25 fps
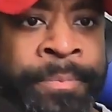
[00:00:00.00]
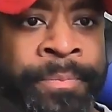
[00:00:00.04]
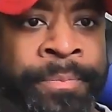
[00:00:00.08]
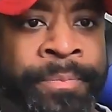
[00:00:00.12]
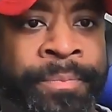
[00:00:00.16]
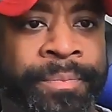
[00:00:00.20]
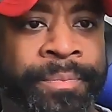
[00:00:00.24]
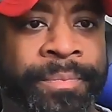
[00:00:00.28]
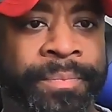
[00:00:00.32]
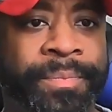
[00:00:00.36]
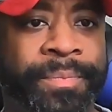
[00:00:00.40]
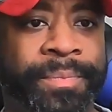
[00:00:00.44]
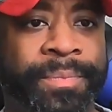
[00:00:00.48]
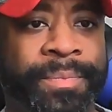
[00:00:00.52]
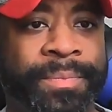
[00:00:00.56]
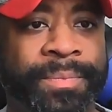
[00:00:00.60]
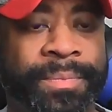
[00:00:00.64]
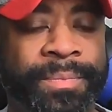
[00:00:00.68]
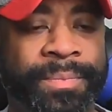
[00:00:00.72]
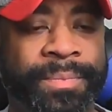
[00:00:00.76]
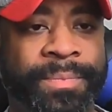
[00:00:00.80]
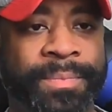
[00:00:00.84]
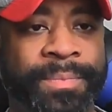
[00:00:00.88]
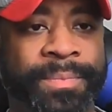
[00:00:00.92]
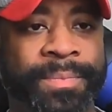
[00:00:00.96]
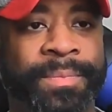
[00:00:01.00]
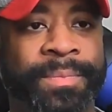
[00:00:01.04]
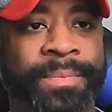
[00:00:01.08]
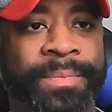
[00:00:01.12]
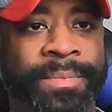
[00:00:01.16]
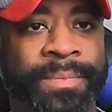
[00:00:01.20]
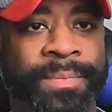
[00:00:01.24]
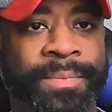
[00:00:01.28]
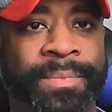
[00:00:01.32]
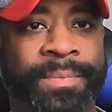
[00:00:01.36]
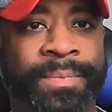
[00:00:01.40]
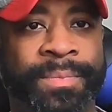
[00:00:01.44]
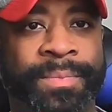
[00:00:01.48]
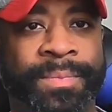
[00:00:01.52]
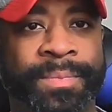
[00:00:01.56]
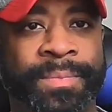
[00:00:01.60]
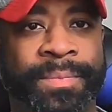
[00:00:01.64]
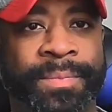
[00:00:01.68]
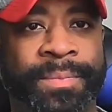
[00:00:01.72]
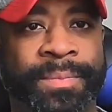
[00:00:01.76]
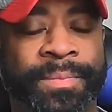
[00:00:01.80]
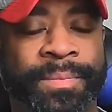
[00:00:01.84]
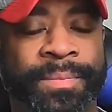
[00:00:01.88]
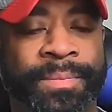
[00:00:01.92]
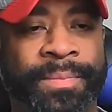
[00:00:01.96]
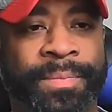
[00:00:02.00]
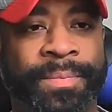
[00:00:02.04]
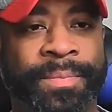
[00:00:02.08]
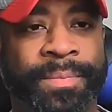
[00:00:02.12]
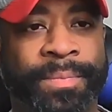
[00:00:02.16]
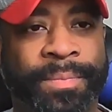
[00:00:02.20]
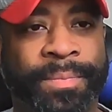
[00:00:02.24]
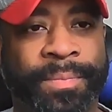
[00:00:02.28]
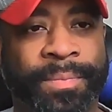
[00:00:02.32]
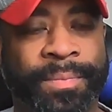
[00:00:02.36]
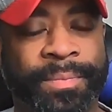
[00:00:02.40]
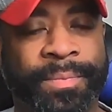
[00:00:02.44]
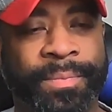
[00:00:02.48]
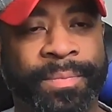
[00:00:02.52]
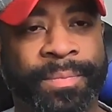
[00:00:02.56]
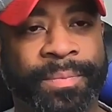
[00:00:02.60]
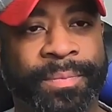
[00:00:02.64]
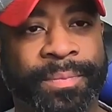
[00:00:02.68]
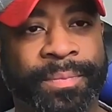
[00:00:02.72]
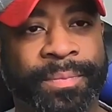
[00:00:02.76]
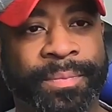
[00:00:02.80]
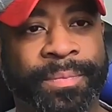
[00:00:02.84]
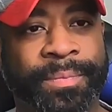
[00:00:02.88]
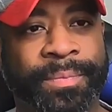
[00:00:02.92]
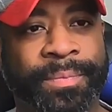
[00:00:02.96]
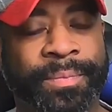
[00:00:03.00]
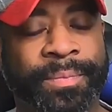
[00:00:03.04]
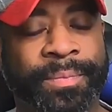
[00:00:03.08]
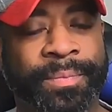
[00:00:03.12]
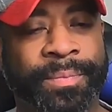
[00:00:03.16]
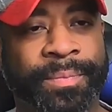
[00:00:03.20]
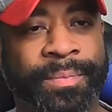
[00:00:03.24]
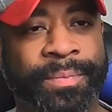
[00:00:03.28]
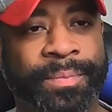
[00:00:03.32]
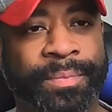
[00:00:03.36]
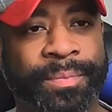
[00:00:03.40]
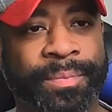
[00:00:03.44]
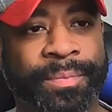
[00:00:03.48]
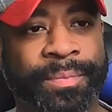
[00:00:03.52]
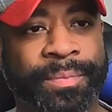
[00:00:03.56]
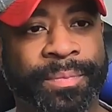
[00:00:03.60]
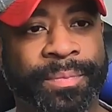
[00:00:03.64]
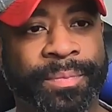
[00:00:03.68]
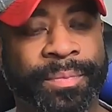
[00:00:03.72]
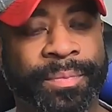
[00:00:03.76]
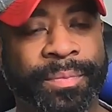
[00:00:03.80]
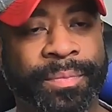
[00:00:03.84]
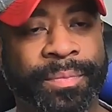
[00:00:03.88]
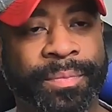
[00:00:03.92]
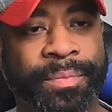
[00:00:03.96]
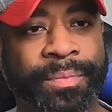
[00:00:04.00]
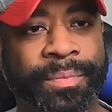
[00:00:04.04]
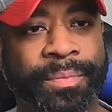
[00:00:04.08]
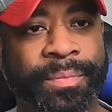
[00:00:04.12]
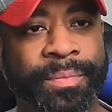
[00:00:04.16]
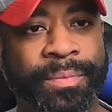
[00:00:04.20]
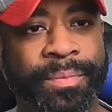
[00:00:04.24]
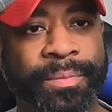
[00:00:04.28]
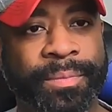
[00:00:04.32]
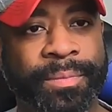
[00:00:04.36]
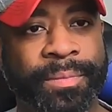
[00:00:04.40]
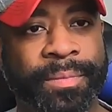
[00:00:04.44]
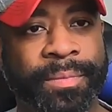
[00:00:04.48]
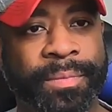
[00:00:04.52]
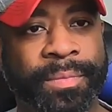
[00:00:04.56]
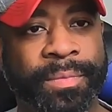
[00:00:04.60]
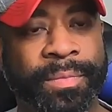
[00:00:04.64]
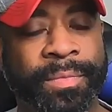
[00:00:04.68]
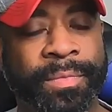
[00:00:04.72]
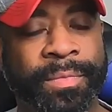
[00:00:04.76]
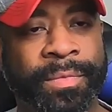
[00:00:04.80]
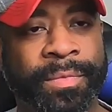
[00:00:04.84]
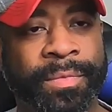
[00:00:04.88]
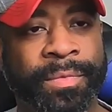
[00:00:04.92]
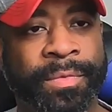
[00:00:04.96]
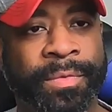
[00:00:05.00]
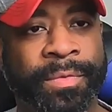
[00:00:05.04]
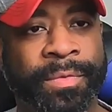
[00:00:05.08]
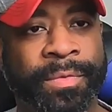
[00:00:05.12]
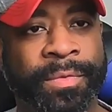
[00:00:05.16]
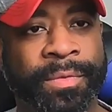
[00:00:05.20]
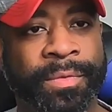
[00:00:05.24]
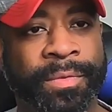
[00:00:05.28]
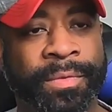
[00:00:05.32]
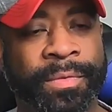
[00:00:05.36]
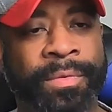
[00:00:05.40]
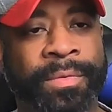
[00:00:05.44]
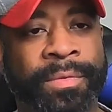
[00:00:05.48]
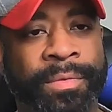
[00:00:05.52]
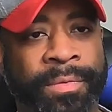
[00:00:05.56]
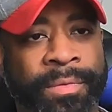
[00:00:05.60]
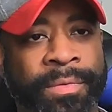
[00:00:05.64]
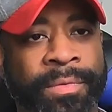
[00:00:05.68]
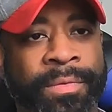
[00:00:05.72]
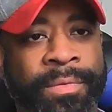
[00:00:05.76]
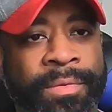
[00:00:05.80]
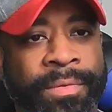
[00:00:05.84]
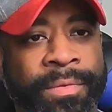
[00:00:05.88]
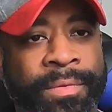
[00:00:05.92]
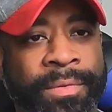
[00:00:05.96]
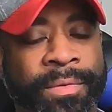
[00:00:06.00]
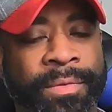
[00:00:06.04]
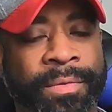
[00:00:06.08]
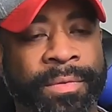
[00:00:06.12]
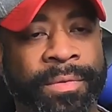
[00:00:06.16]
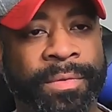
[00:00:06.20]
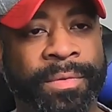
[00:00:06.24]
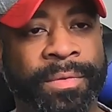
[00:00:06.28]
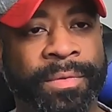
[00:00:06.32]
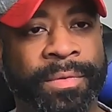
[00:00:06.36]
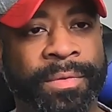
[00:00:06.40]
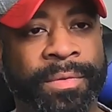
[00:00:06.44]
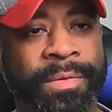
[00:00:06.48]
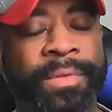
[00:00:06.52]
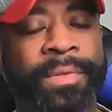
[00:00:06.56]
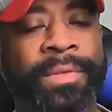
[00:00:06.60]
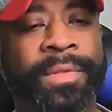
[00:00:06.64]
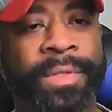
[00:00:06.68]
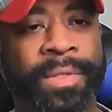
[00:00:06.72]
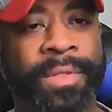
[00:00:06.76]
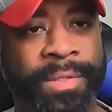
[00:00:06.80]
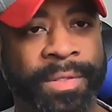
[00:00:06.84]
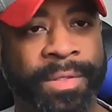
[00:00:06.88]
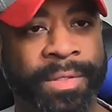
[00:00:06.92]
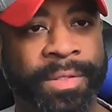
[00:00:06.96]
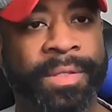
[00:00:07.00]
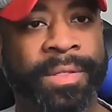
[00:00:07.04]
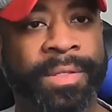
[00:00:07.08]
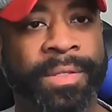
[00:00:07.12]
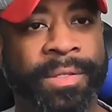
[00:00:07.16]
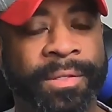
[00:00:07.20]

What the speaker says: (not speaking)